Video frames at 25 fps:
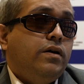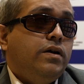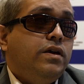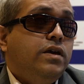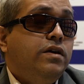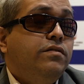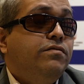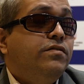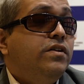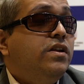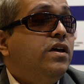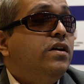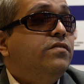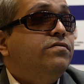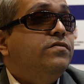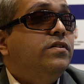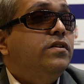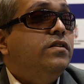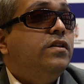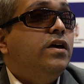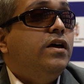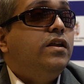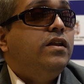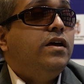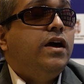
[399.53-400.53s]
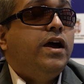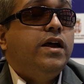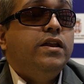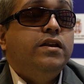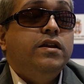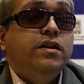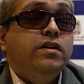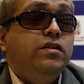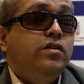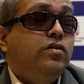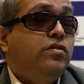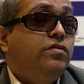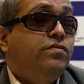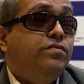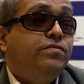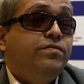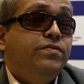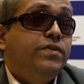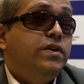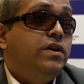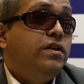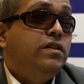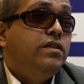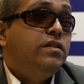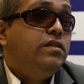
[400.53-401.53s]
even after that I did not
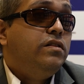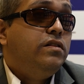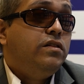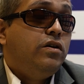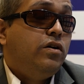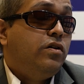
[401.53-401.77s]
feel